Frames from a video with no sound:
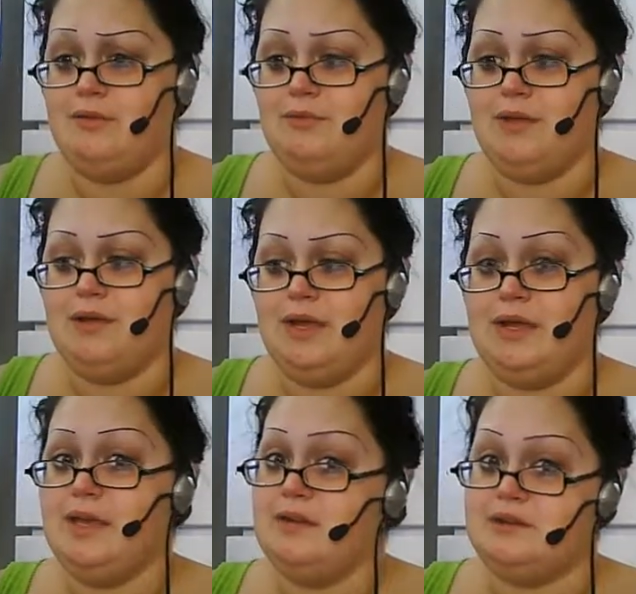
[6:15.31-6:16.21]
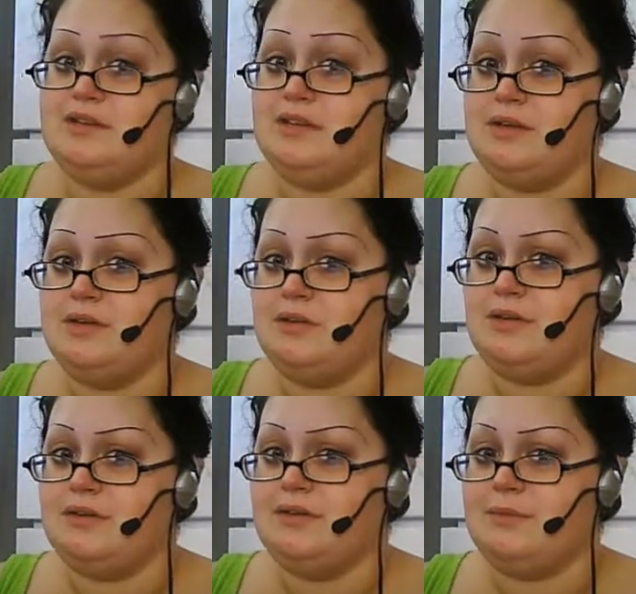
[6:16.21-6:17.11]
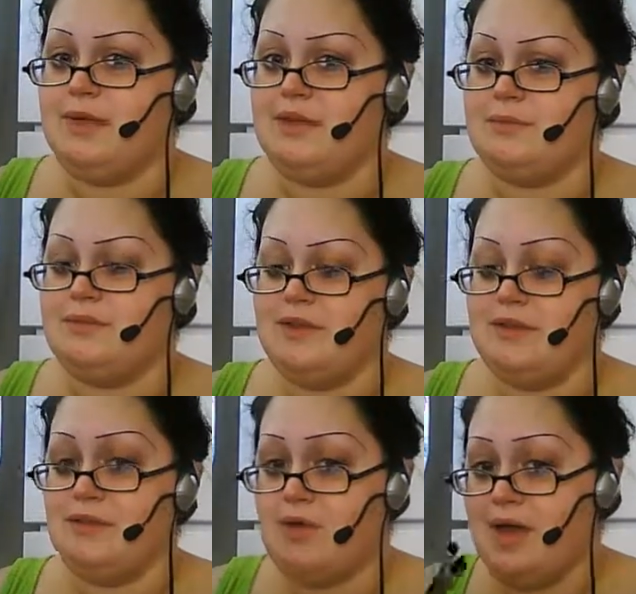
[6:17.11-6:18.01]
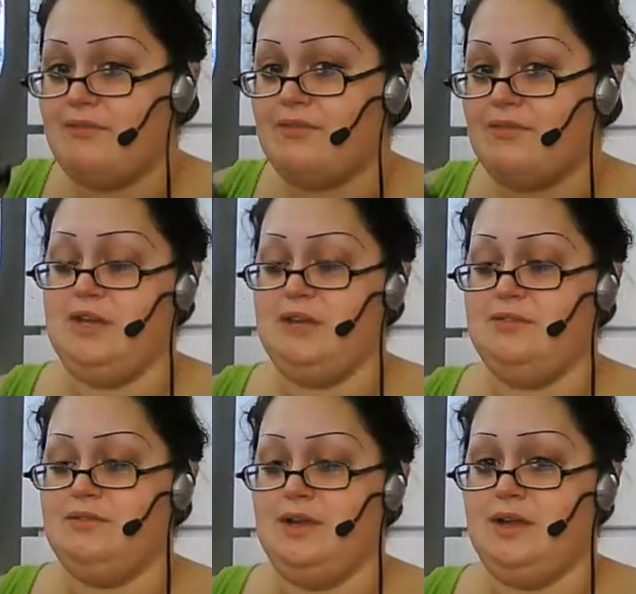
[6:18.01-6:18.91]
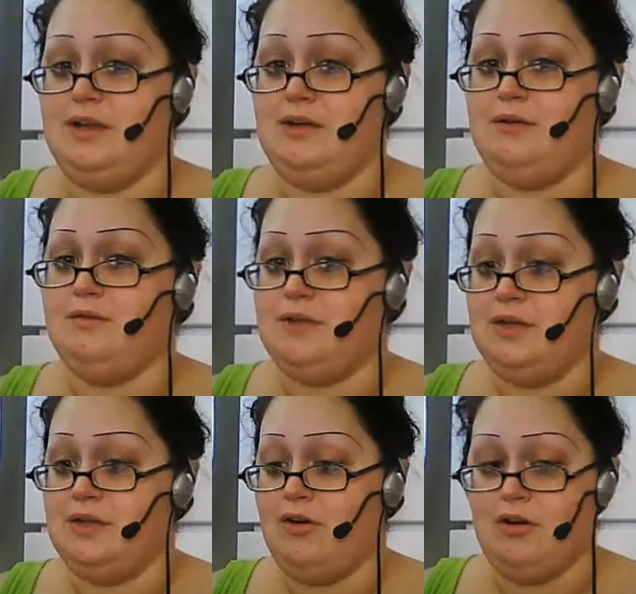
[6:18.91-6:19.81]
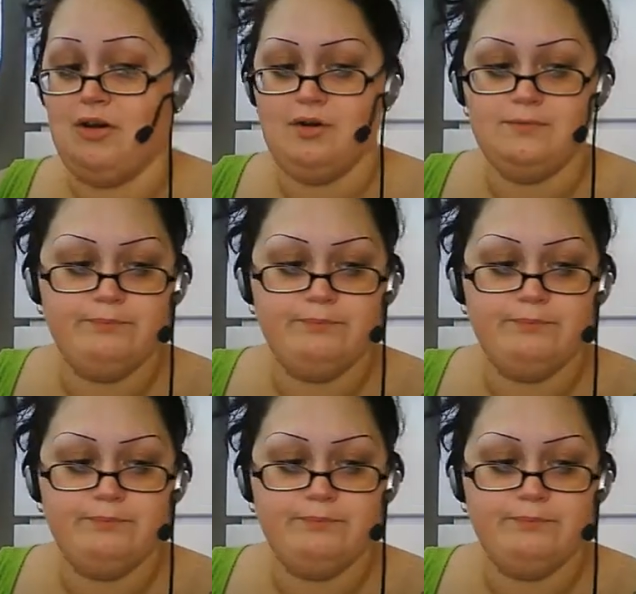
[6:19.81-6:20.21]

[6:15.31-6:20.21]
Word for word: And I guarantee you there are some makeups that you have in your case right now that are.